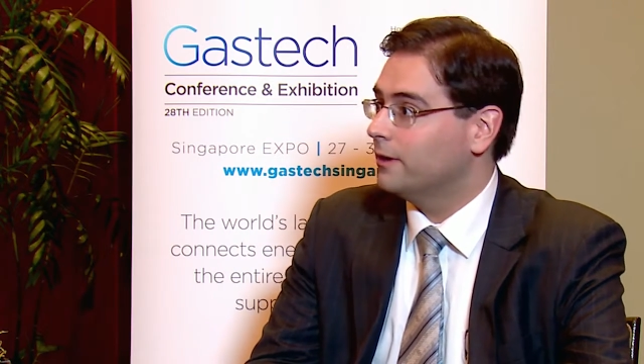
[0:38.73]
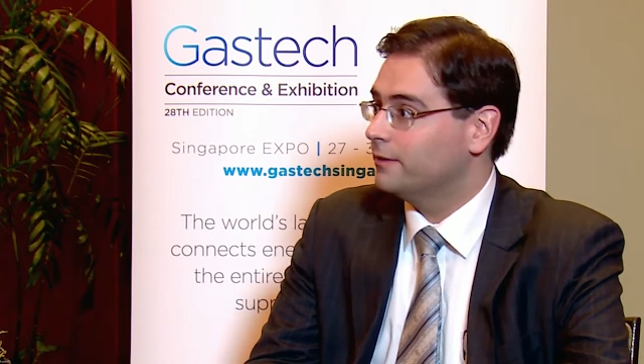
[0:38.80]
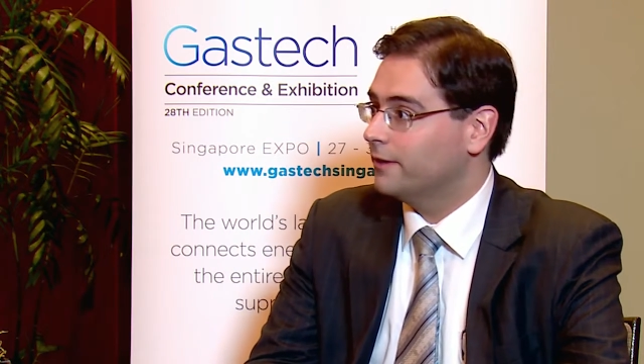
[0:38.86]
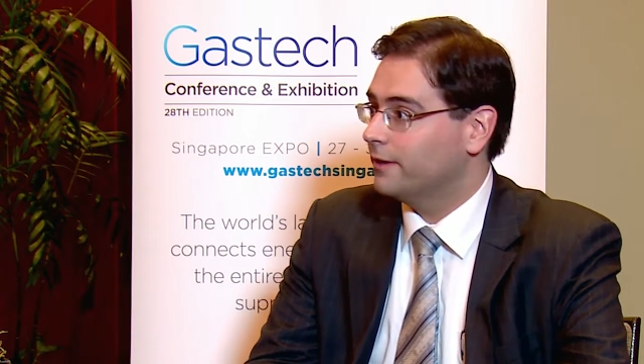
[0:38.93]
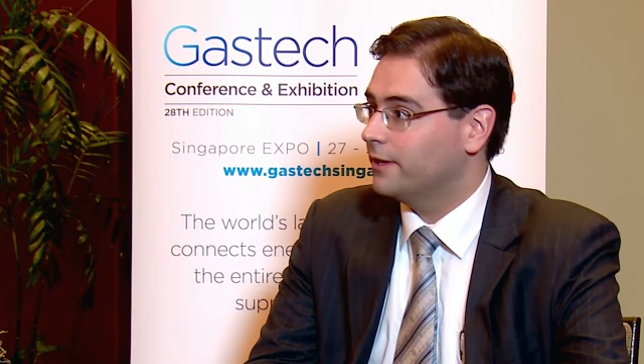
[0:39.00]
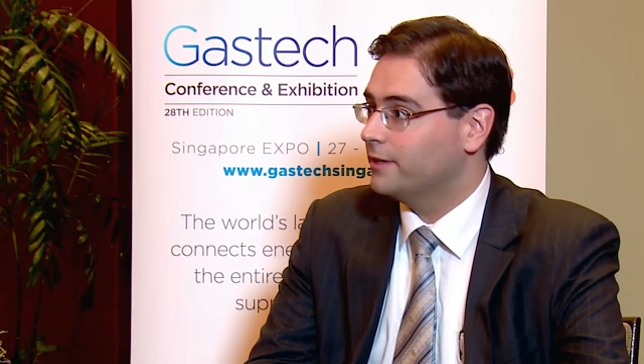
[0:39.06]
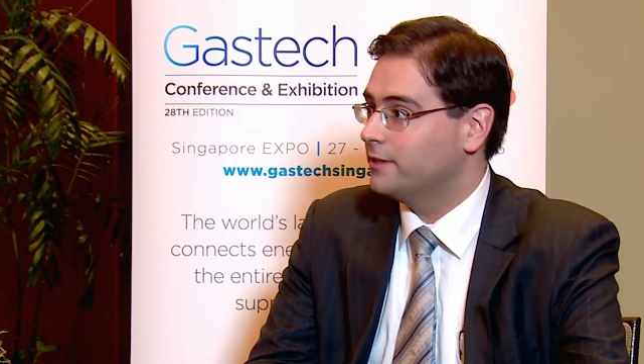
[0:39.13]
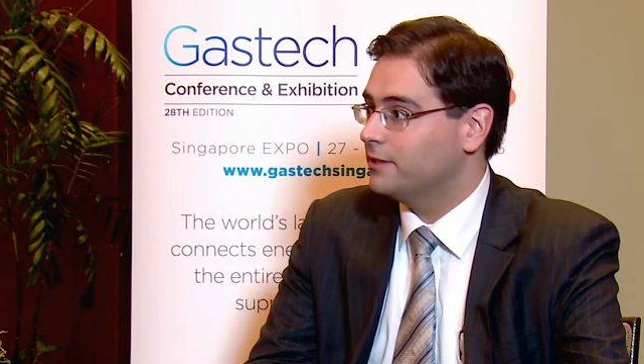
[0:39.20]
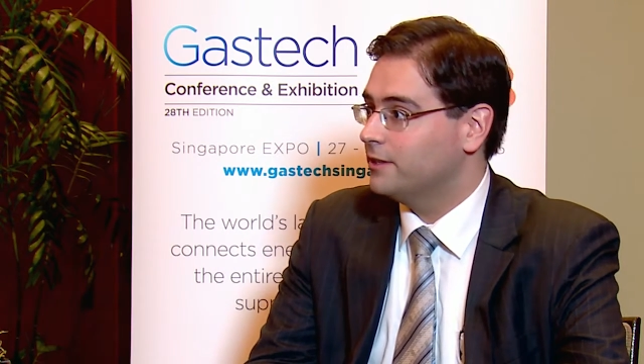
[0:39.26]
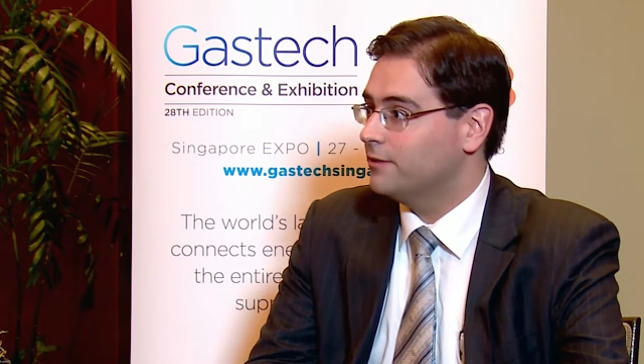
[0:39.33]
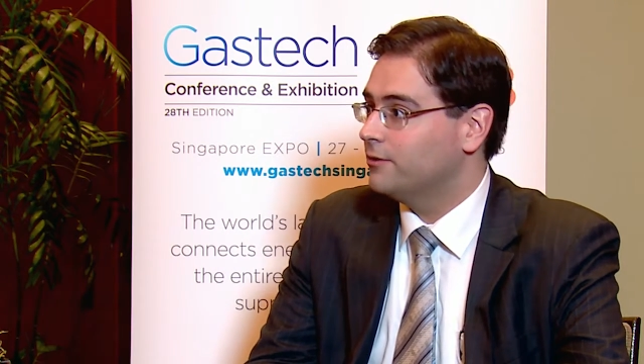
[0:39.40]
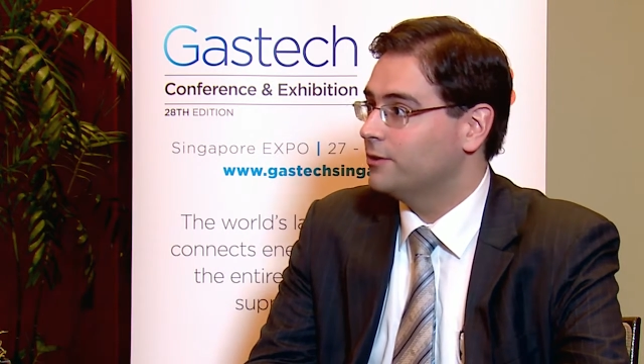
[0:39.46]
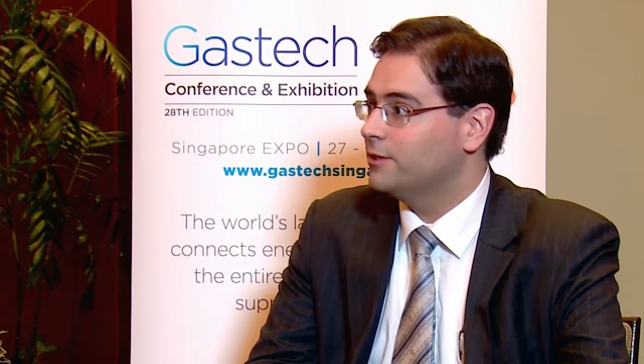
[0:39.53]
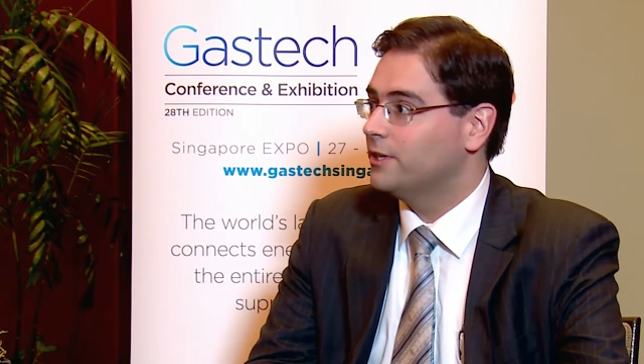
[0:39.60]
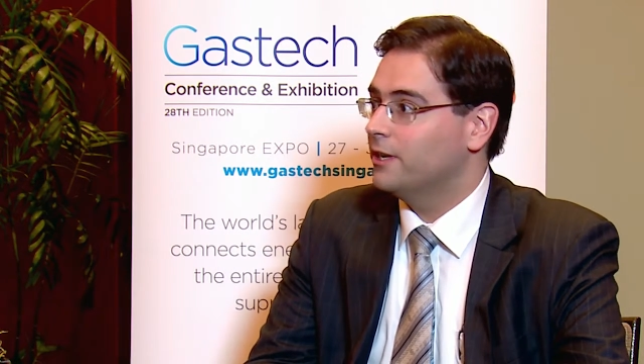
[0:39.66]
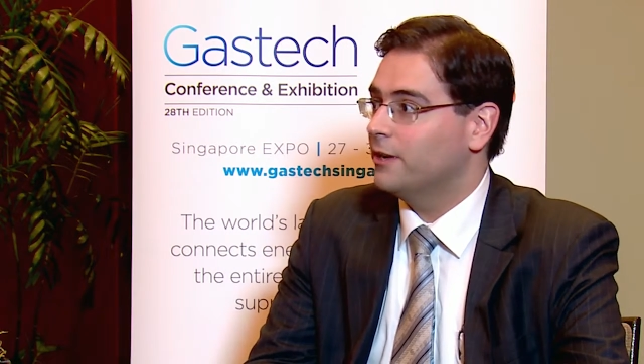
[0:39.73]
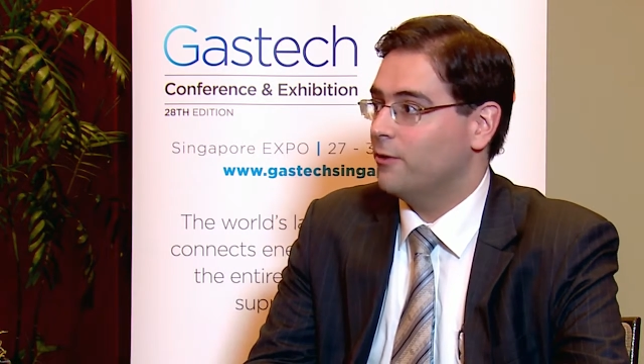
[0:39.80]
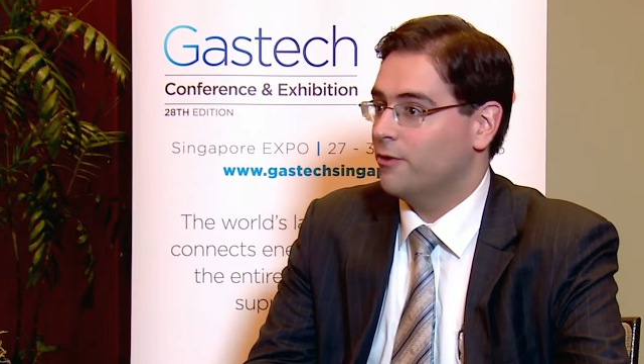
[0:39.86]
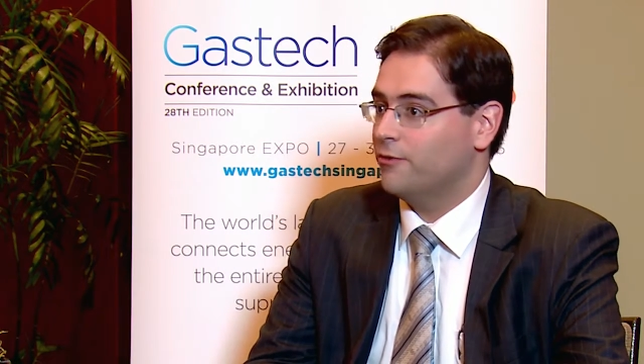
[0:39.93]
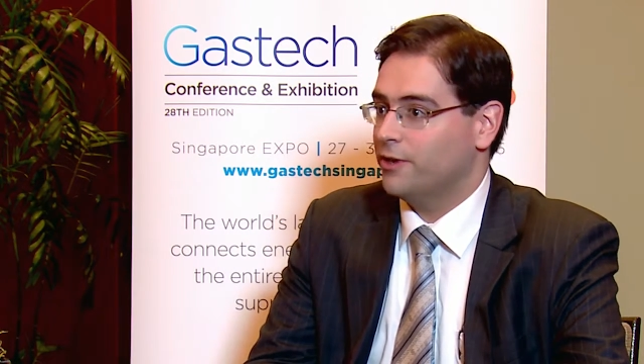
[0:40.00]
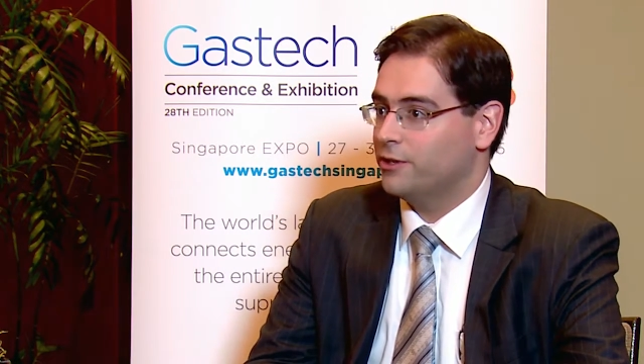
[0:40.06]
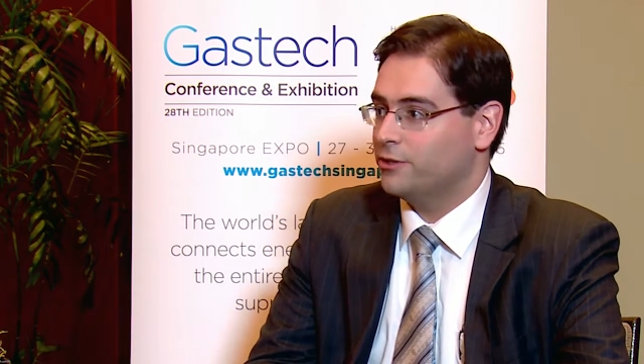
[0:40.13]
targeting floating
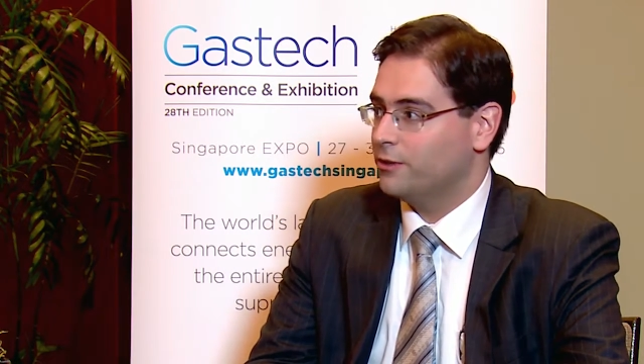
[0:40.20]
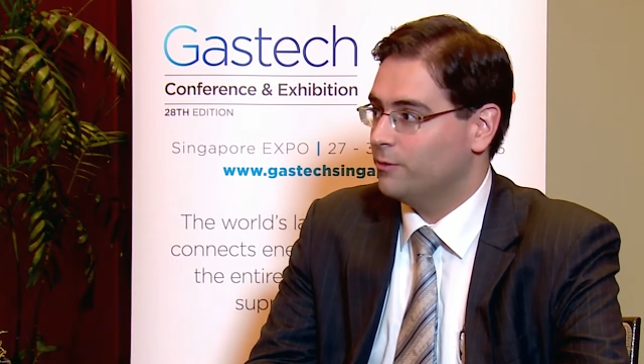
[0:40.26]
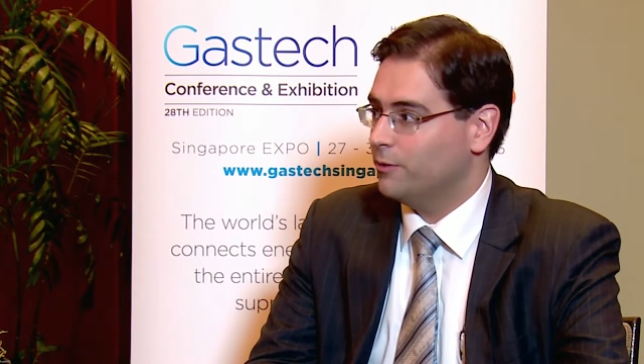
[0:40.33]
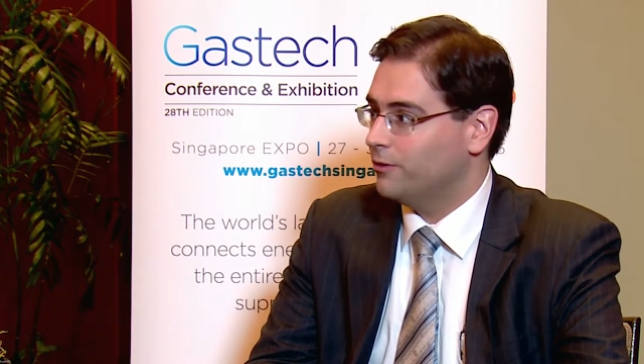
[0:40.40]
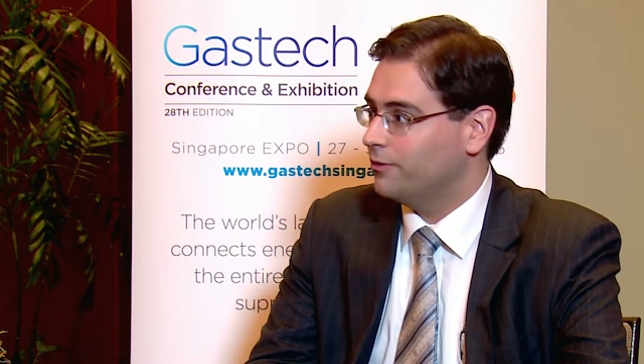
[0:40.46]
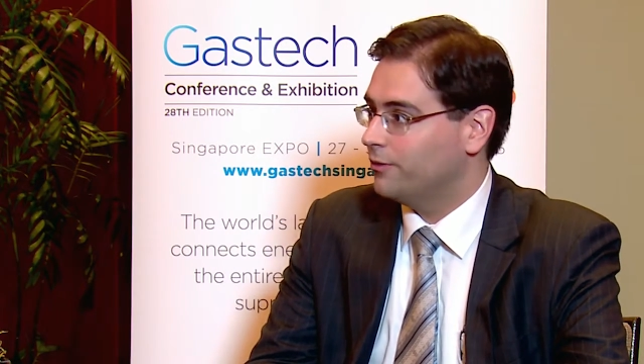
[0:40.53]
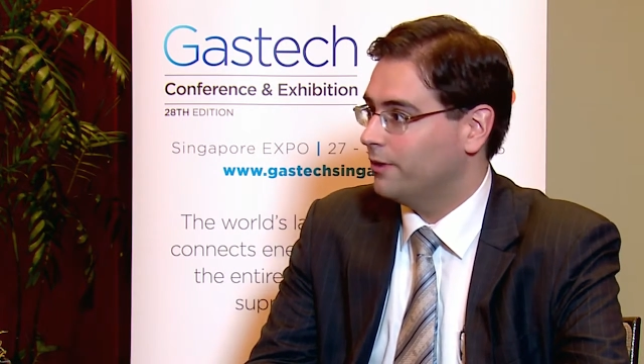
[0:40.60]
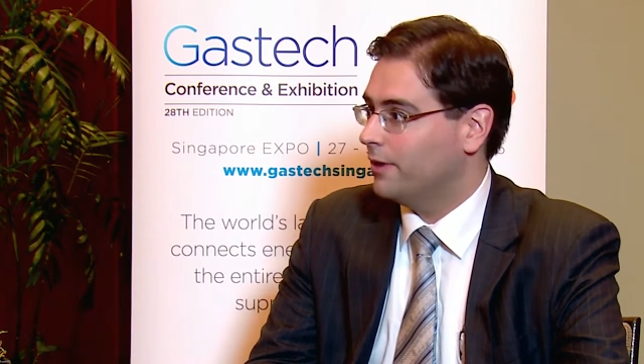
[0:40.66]
liquefaction with